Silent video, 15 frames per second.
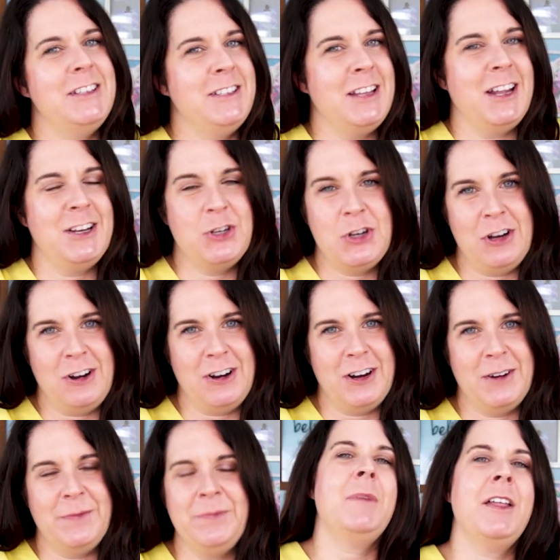inside your
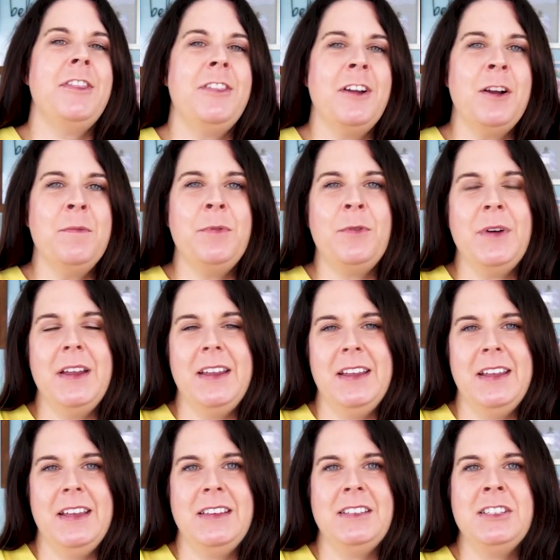heart. My third point
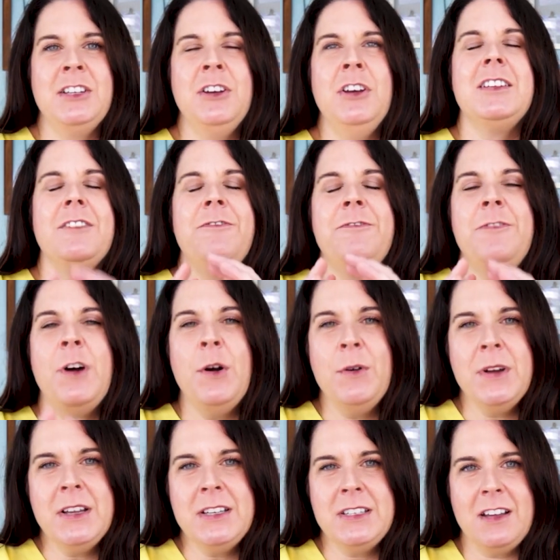is to
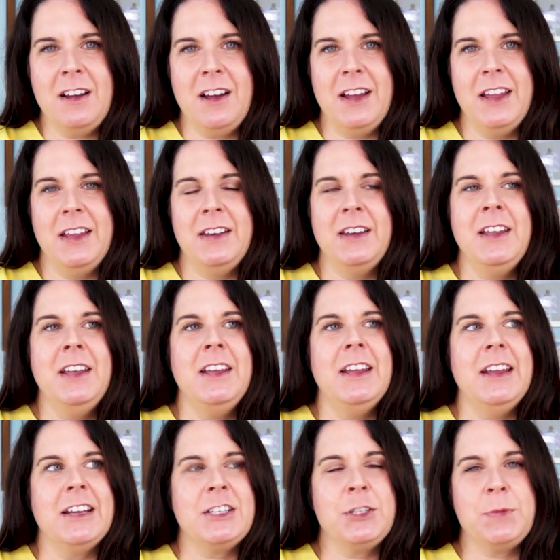focus on
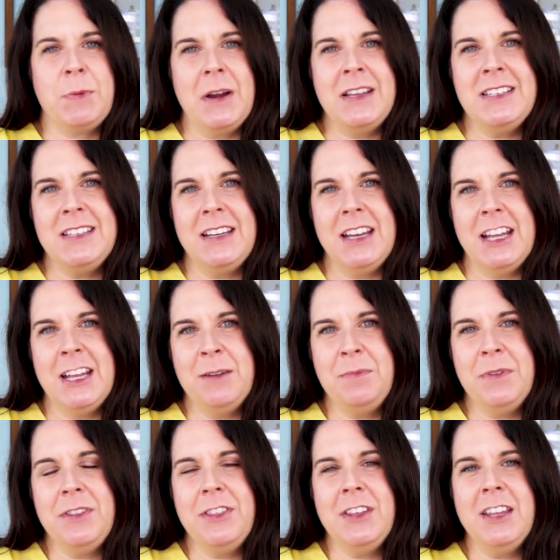expressing
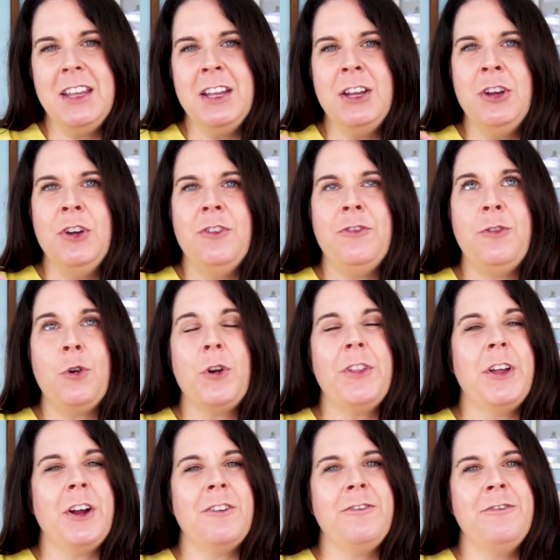empathy
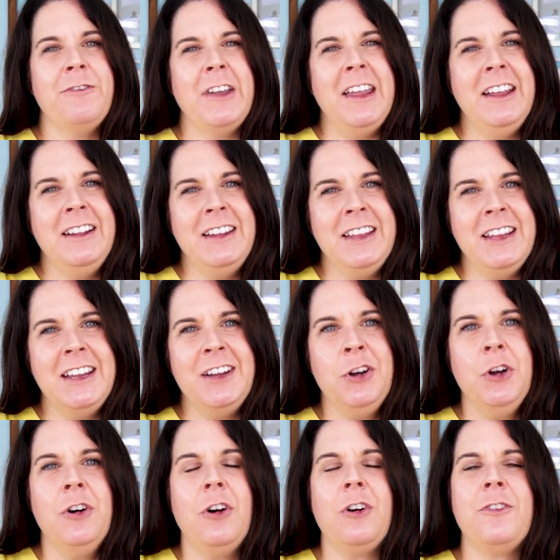for their
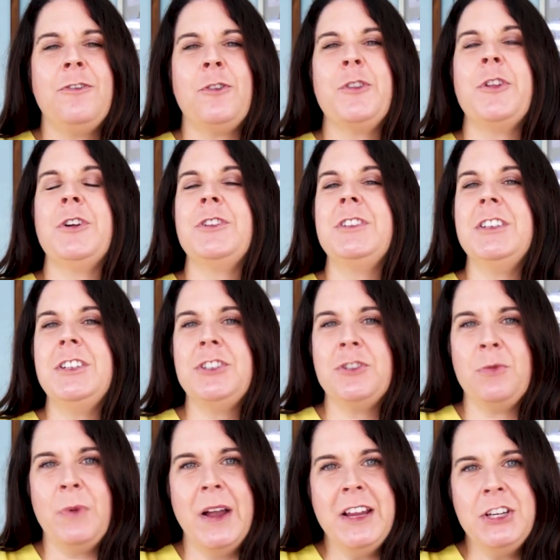feeling or for their
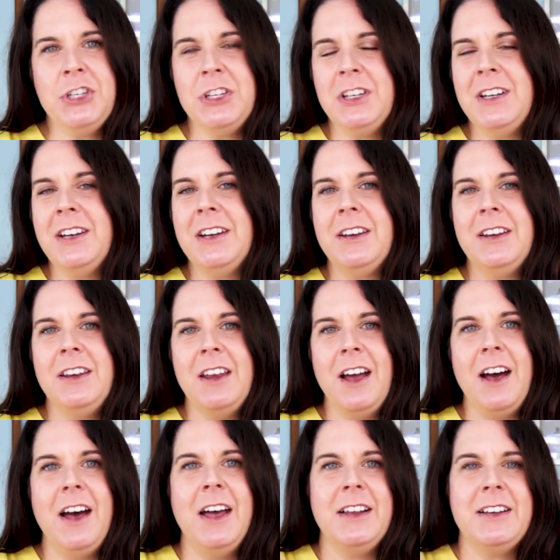situation,
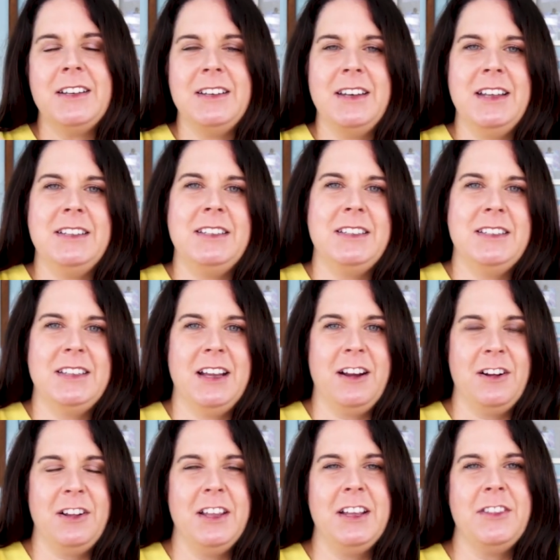not
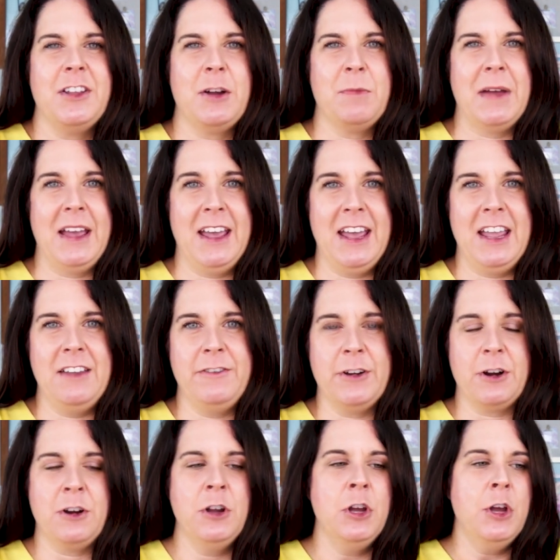necessarily their
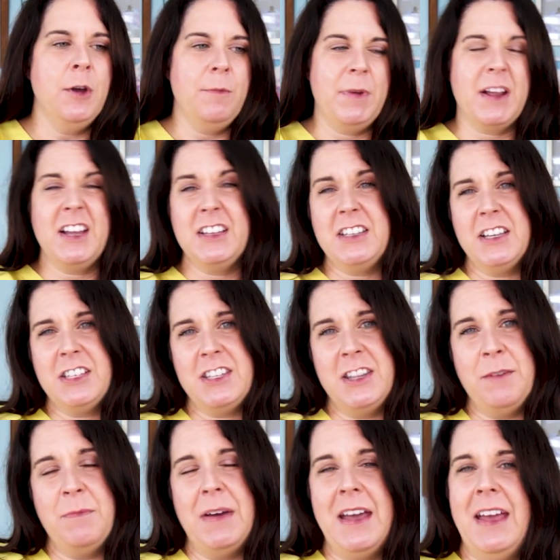behavior, because it's
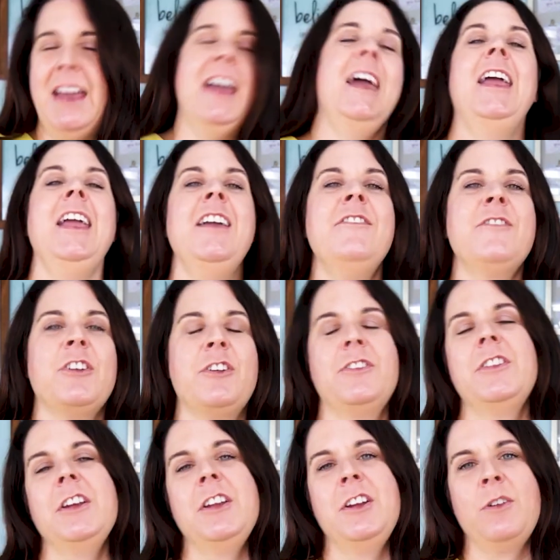the
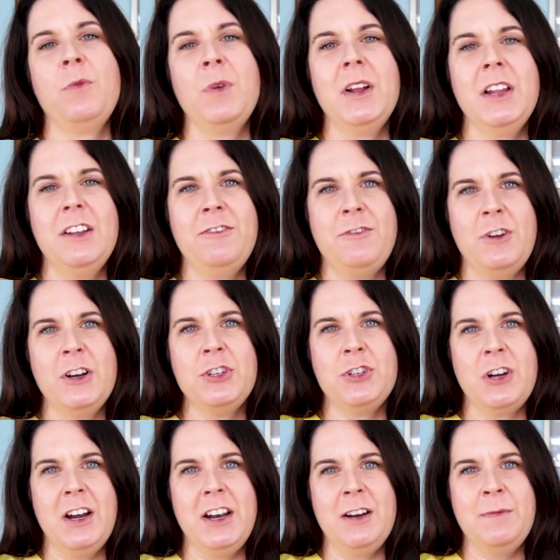behavior that you're really
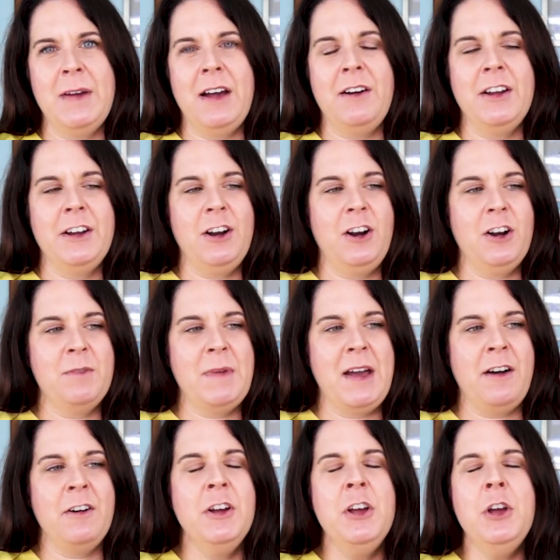frustrated about and hurt
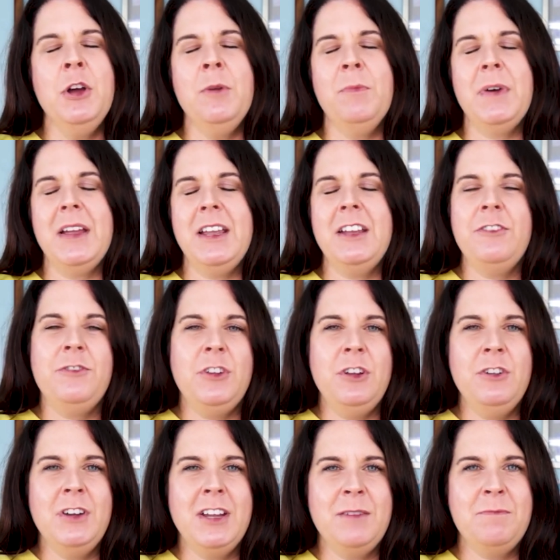about. But if
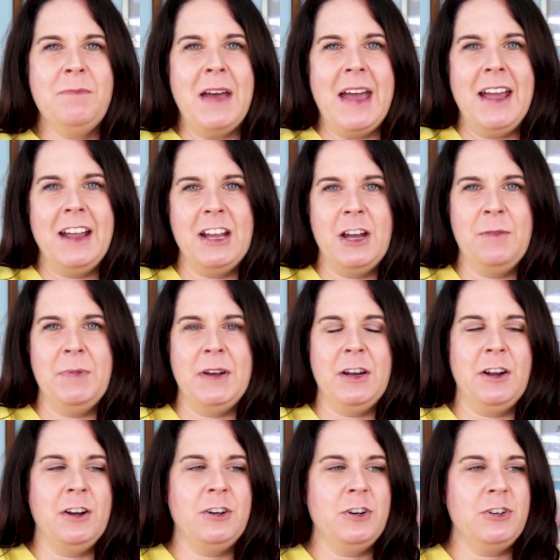you can back up
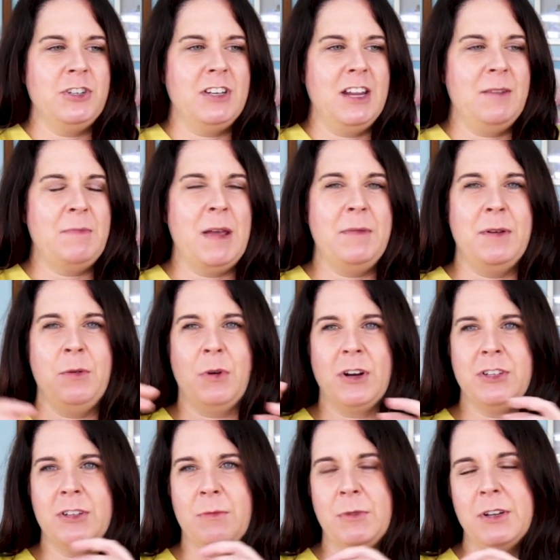and understand maybe
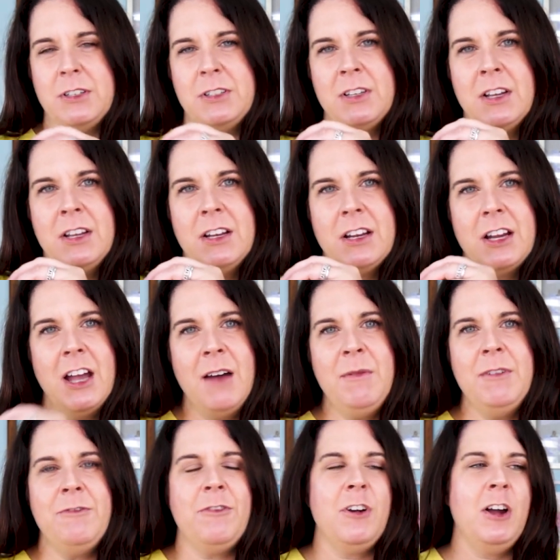where someone's
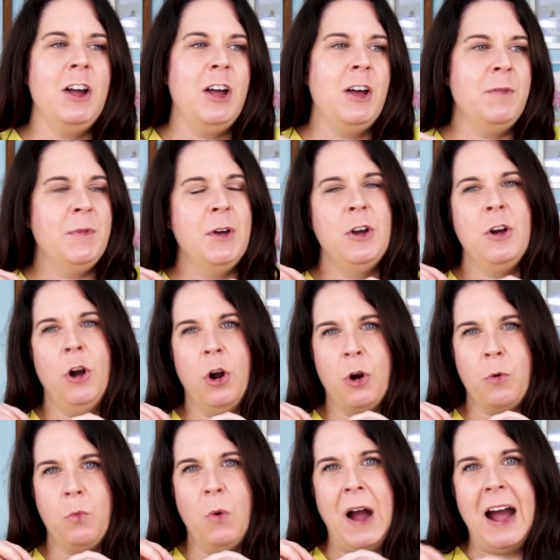coming from
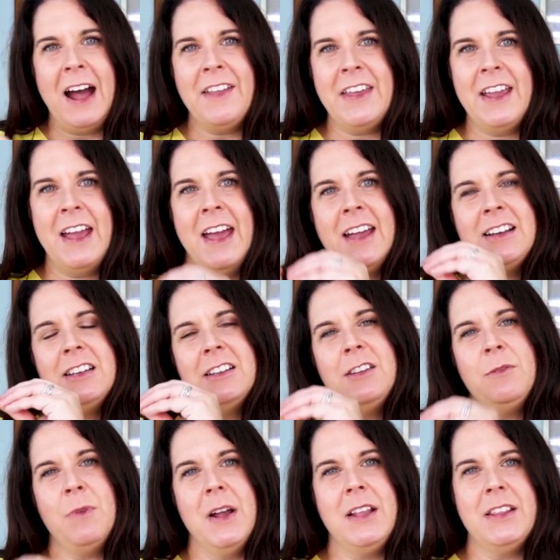or why they acted
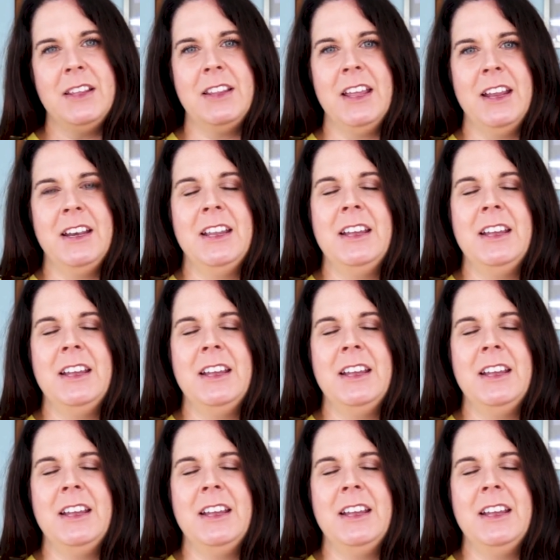the way that they